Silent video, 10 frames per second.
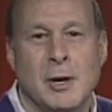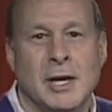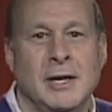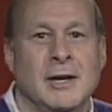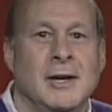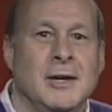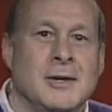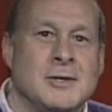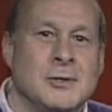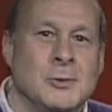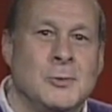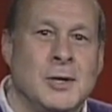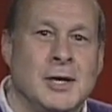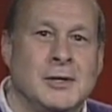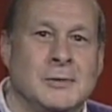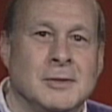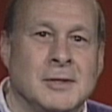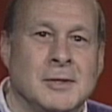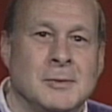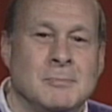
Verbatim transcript: money, to uh, uh,